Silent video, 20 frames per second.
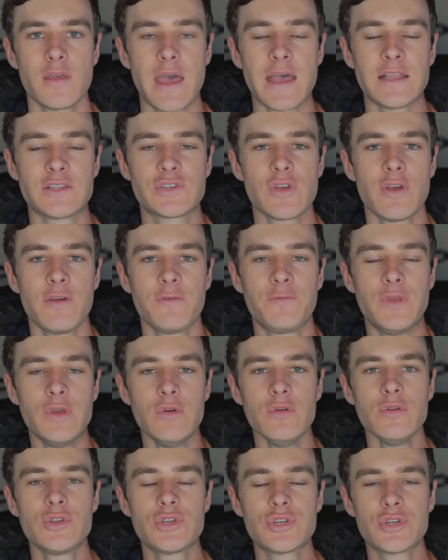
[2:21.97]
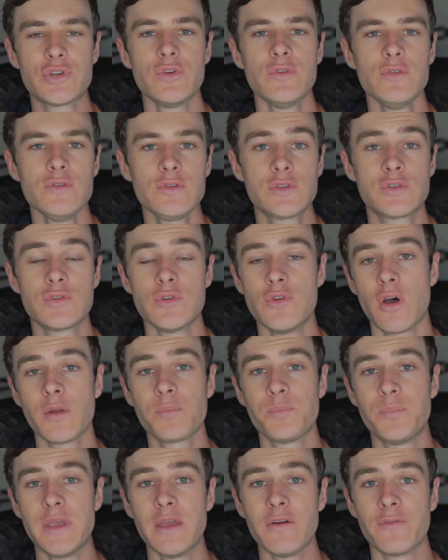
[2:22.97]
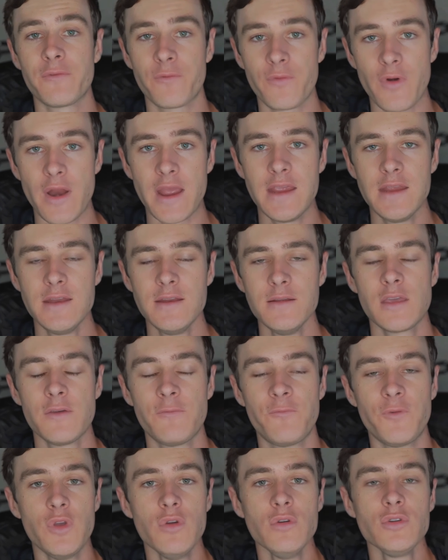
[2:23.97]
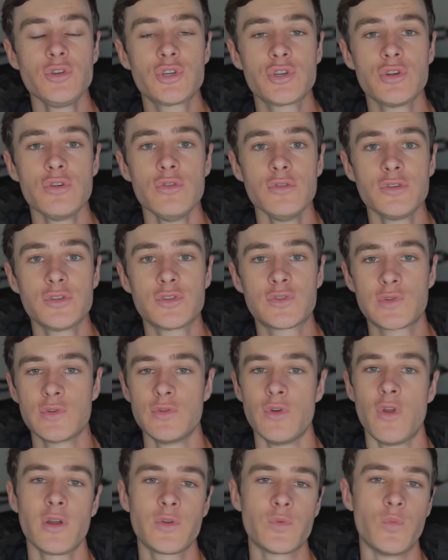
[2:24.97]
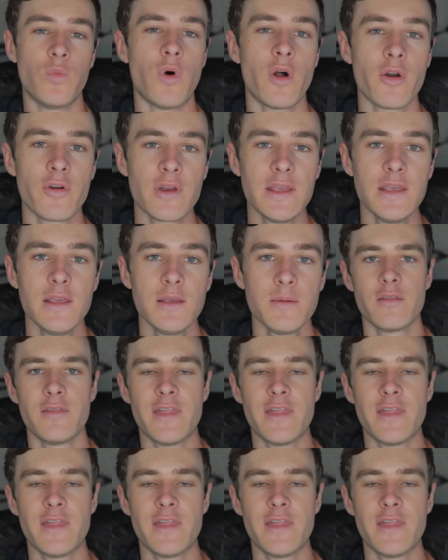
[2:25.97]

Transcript: And so, if you choose to not be afraid, if you choose to not worry,